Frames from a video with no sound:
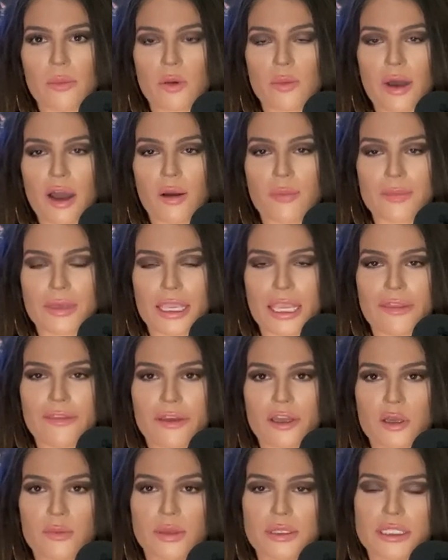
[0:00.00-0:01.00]
about me
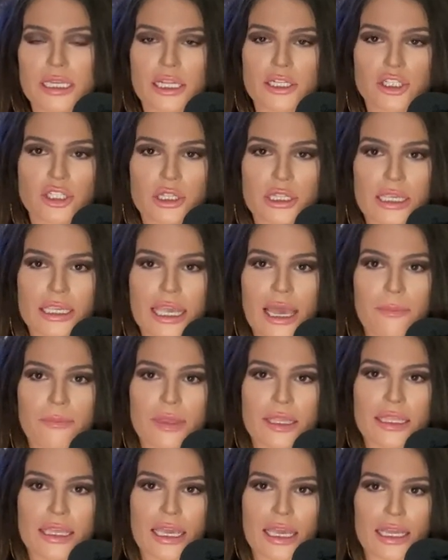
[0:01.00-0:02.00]
that could potentially get
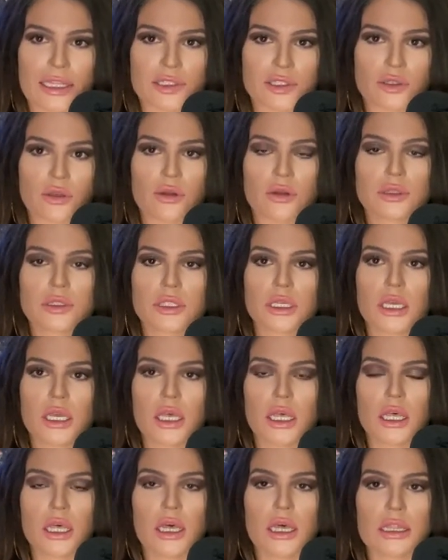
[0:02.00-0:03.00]
me canceled.
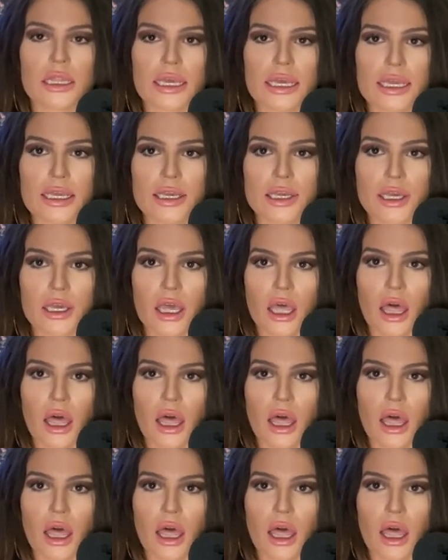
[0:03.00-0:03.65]
Like,